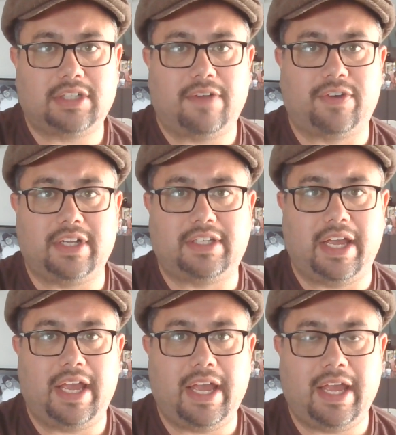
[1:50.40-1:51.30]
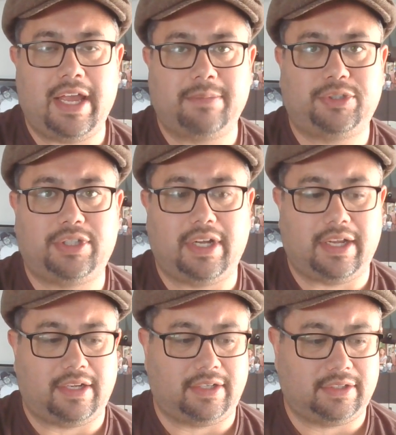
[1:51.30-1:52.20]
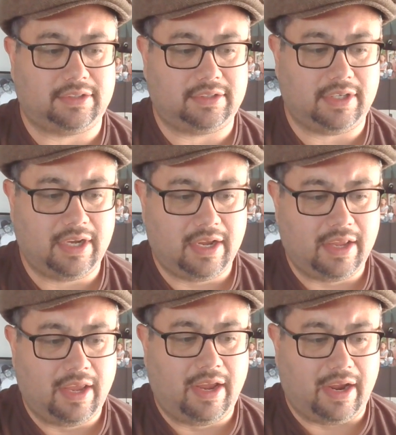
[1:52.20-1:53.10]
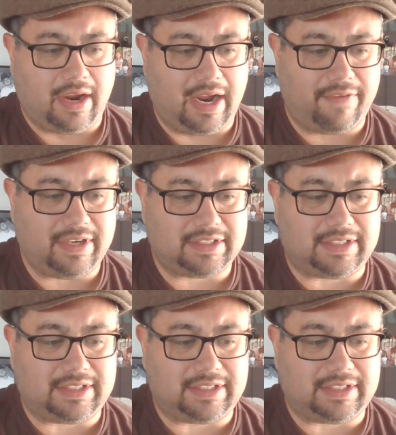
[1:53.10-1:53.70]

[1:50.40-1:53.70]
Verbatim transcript: of redemption every